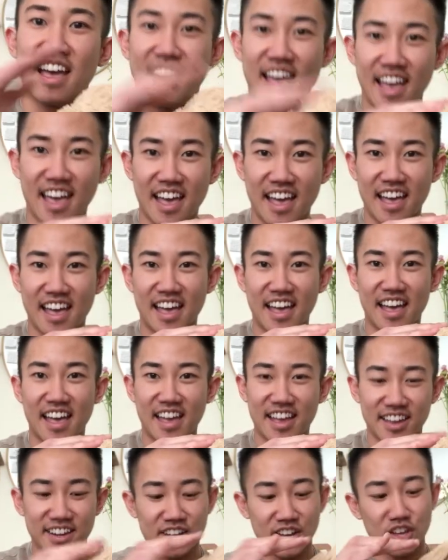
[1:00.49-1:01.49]

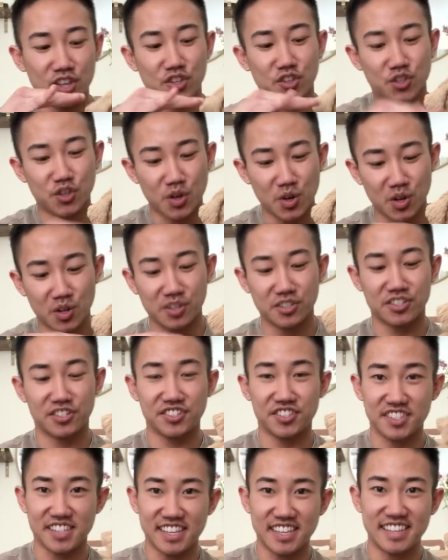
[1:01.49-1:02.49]
Head,
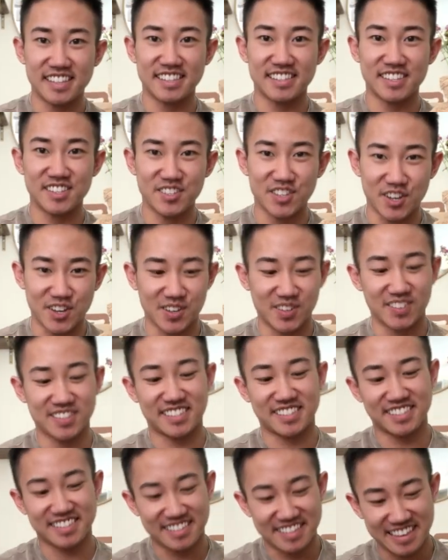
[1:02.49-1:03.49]
shoulders, knees and
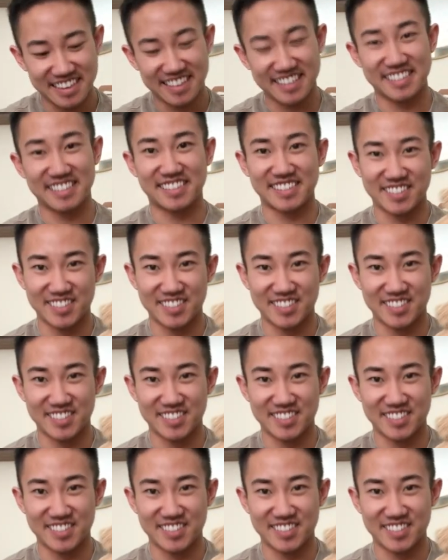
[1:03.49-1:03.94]
toes, knees